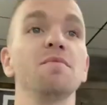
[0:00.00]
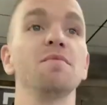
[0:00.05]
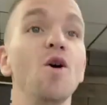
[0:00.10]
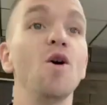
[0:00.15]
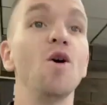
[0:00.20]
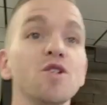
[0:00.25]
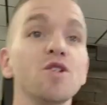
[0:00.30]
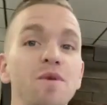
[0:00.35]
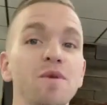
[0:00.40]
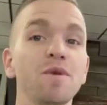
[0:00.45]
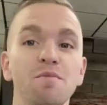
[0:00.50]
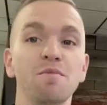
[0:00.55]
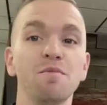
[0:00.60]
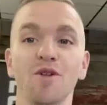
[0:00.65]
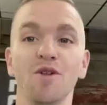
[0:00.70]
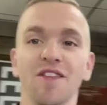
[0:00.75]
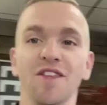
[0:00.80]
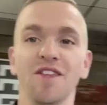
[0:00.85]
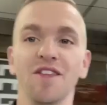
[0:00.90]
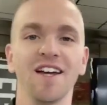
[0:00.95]
Most people
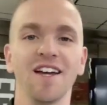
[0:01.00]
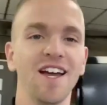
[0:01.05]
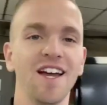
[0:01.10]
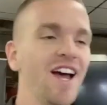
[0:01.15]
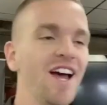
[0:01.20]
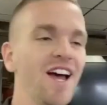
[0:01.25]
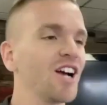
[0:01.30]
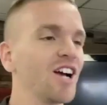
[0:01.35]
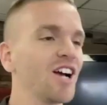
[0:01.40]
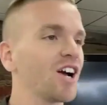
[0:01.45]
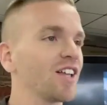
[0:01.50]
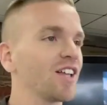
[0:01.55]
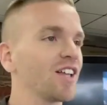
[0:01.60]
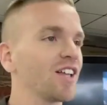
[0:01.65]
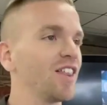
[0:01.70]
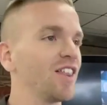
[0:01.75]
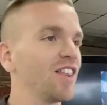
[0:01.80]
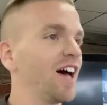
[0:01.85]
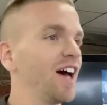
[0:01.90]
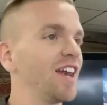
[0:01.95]
think
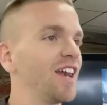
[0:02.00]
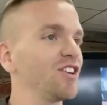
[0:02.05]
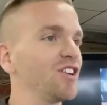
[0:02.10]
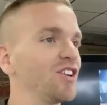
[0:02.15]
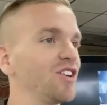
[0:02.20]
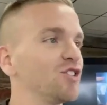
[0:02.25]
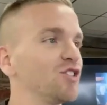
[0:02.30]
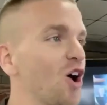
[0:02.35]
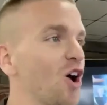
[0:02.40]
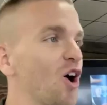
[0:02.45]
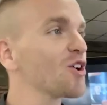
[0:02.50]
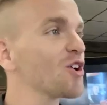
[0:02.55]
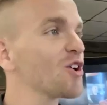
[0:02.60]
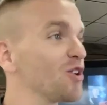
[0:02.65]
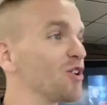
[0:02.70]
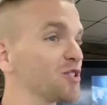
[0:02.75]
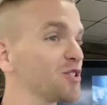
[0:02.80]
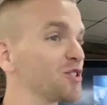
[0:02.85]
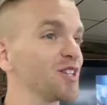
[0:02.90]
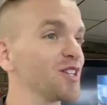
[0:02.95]
that dark
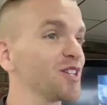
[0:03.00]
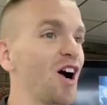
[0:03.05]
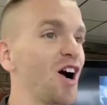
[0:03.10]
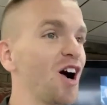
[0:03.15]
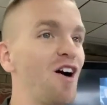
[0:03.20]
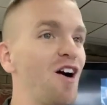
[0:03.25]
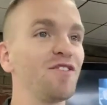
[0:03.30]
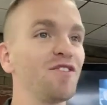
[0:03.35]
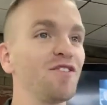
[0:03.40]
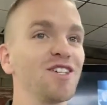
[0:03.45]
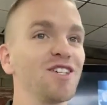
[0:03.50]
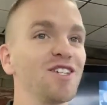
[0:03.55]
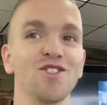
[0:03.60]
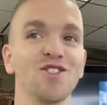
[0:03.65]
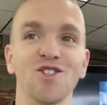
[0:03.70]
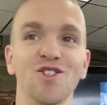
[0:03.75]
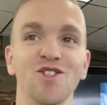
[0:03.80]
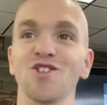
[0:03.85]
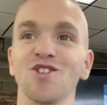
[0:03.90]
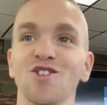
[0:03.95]
roasted coffee is the
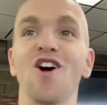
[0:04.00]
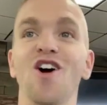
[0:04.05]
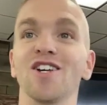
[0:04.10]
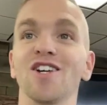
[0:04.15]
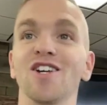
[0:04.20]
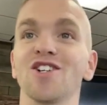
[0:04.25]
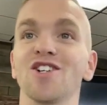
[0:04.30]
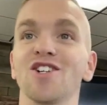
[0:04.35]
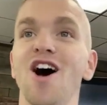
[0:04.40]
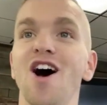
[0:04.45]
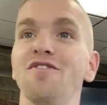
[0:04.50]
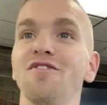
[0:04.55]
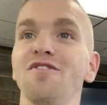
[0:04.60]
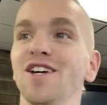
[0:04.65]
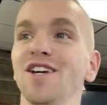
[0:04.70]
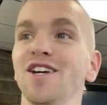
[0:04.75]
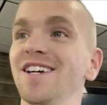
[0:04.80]
strongest coffee.